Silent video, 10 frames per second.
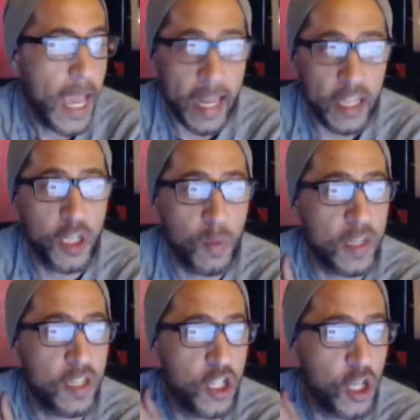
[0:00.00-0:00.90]
And she
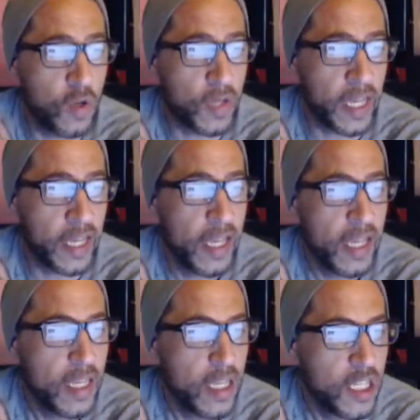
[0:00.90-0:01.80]
wasn't joking.
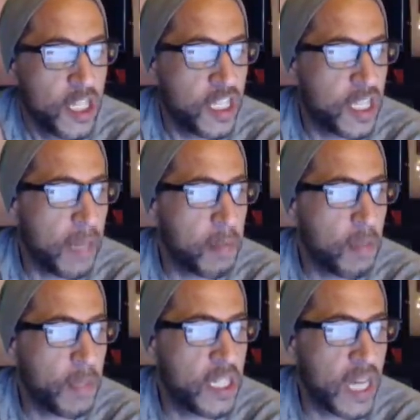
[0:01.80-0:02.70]
She seems
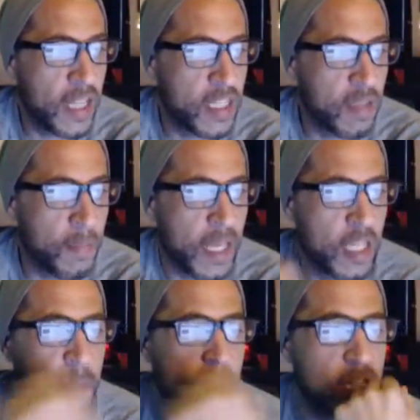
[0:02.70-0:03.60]
to be jealous of me,
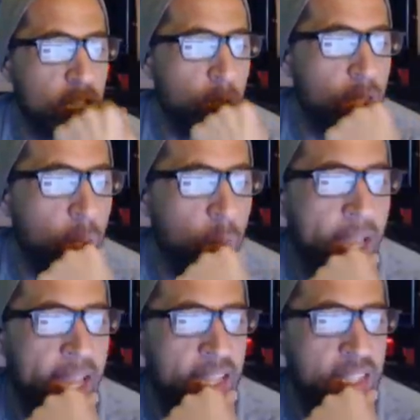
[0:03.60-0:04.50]
especially with the
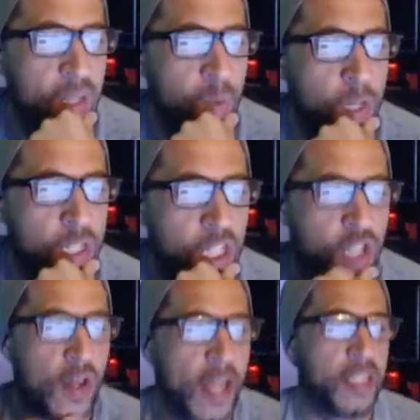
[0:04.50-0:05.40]
ways in which she
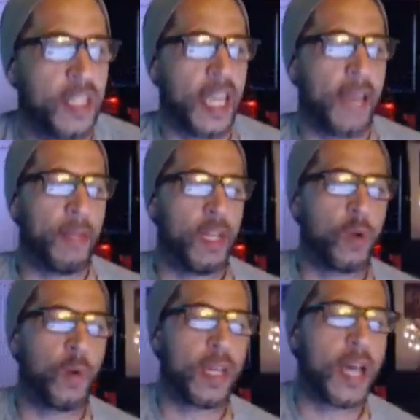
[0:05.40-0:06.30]
tried to get me to
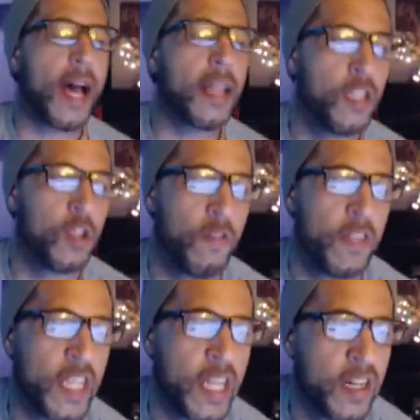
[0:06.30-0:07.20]
quit college over
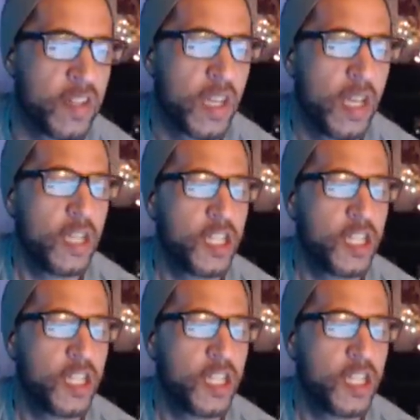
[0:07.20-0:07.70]
the years.